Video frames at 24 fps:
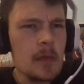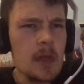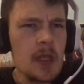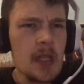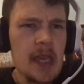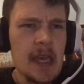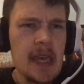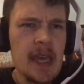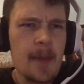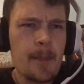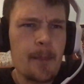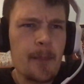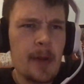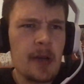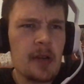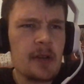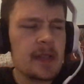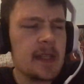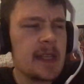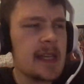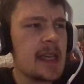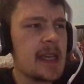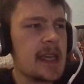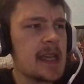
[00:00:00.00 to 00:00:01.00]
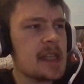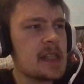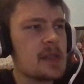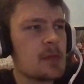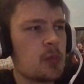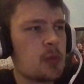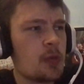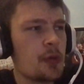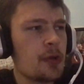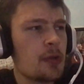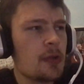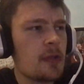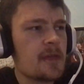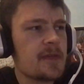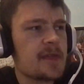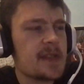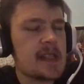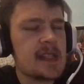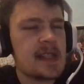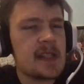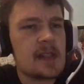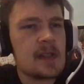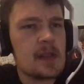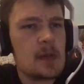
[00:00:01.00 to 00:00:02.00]
Burnley against Wolves.
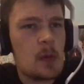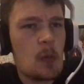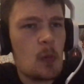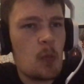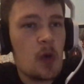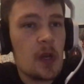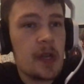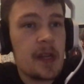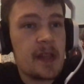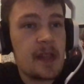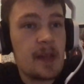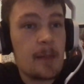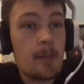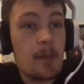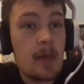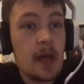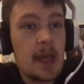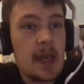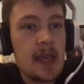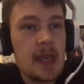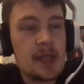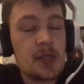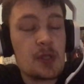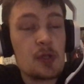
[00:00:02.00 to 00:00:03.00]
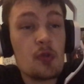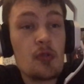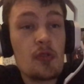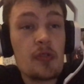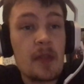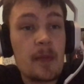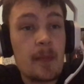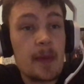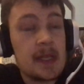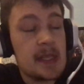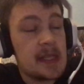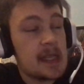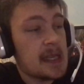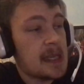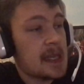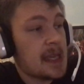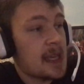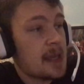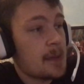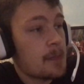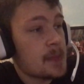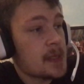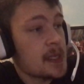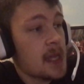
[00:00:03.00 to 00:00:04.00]
This is one of the two of the Monday
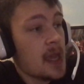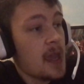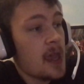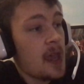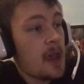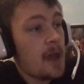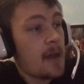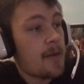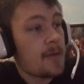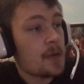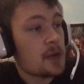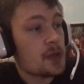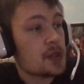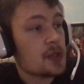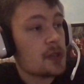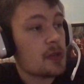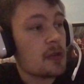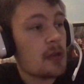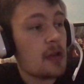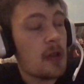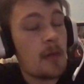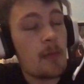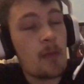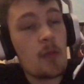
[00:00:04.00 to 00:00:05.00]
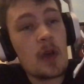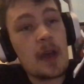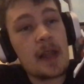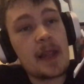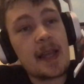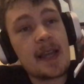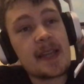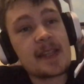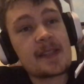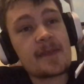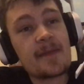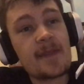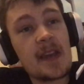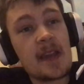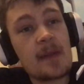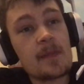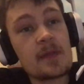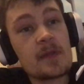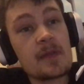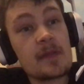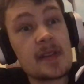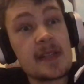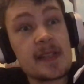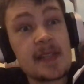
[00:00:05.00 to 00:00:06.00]
games for sure. What last 5
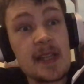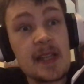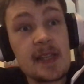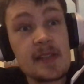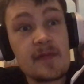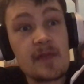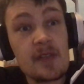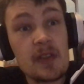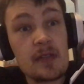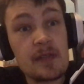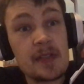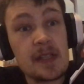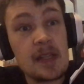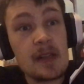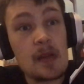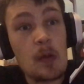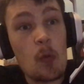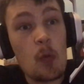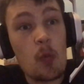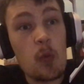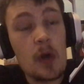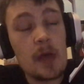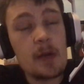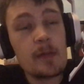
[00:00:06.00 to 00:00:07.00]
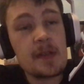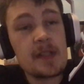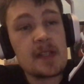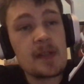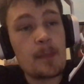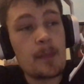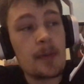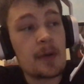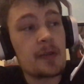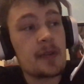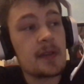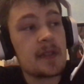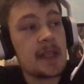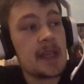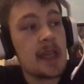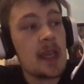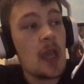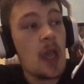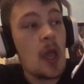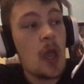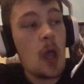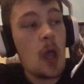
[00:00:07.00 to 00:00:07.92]
between the sides resulted in 1 win to Burnley,